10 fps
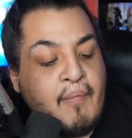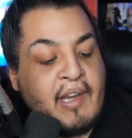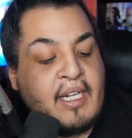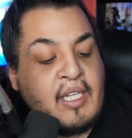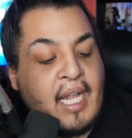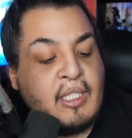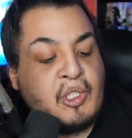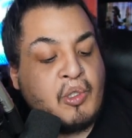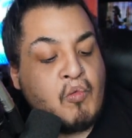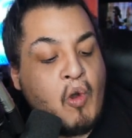but
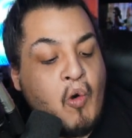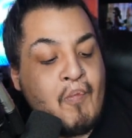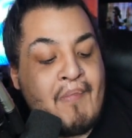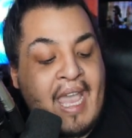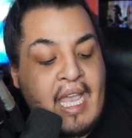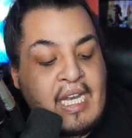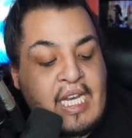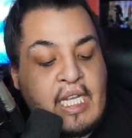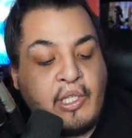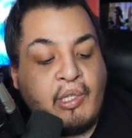acknowledged the role may
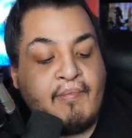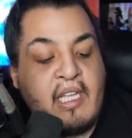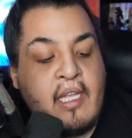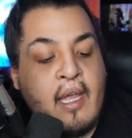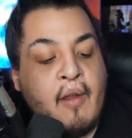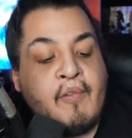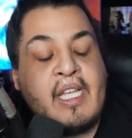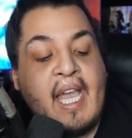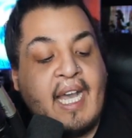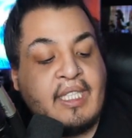need to be
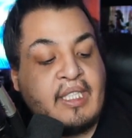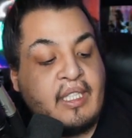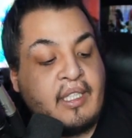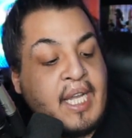recasted.